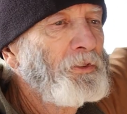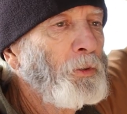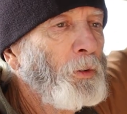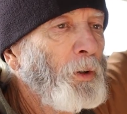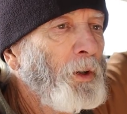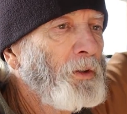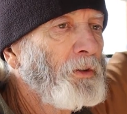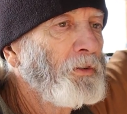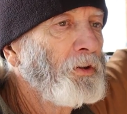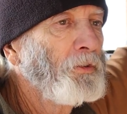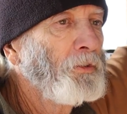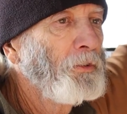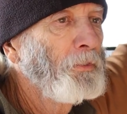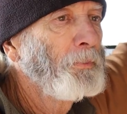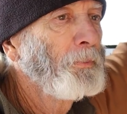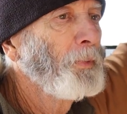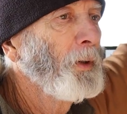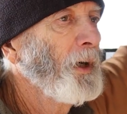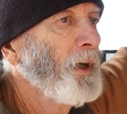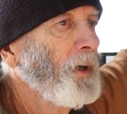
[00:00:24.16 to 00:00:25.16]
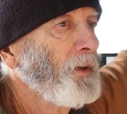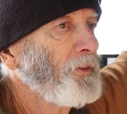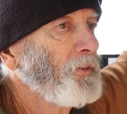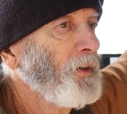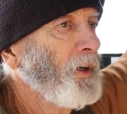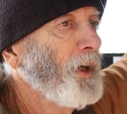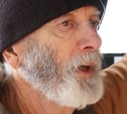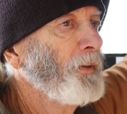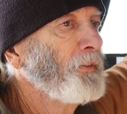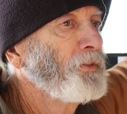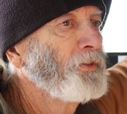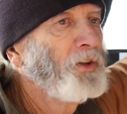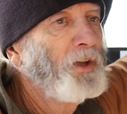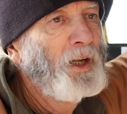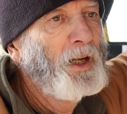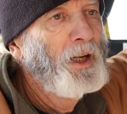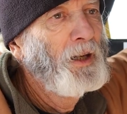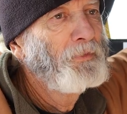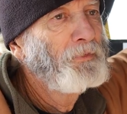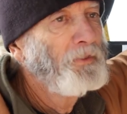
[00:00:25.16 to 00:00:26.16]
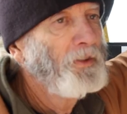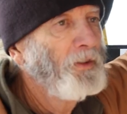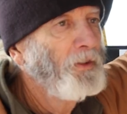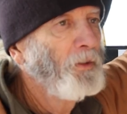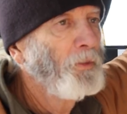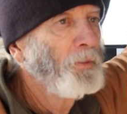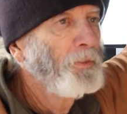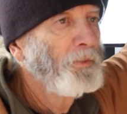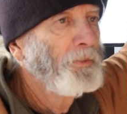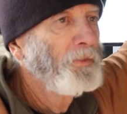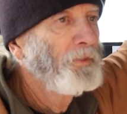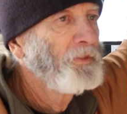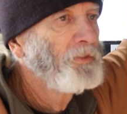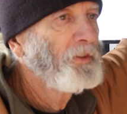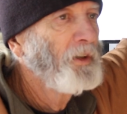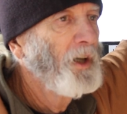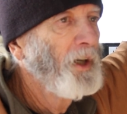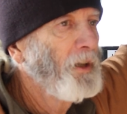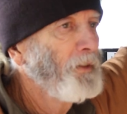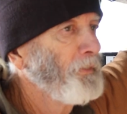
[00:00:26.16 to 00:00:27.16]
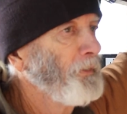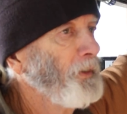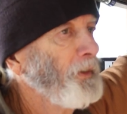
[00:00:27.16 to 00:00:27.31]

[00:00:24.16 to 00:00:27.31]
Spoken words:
torque tube drive shaft and old stock